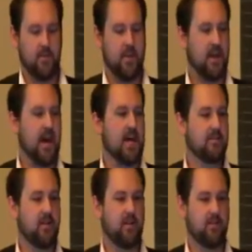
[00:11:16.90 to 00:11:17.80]
the
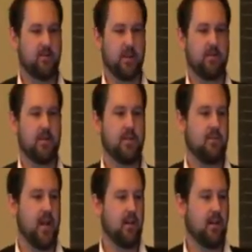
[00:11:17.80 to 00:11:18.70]
engagement levels increased
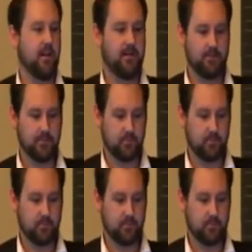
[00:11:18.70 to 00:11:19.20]
dramatically.